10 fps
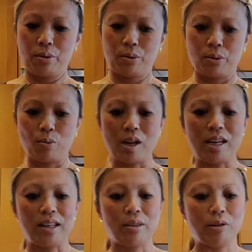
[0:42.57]

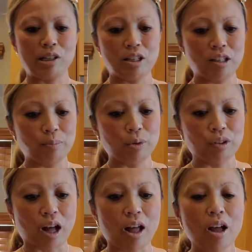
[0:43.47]
3. 3 teaspoons
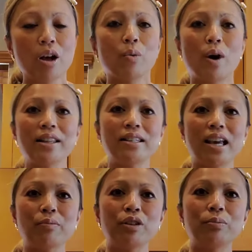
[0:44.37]
salt. 1
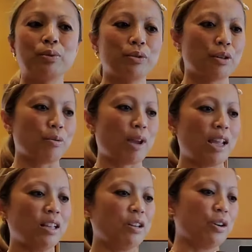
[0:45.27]
tablespoon
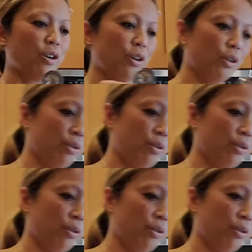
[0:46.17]
oregano.